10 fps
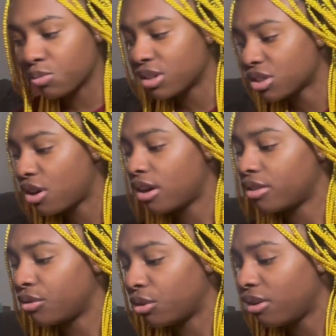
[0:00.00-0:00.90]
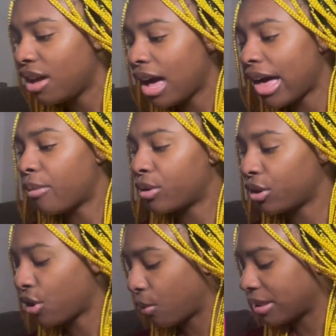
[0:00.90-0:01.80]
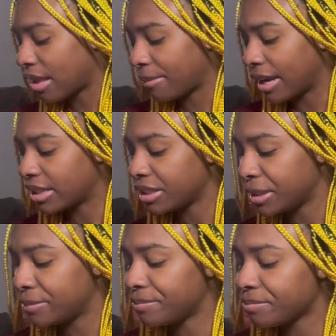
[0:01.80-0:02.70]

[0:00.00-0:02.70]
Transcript: What's Carnival? I want to go with them next year.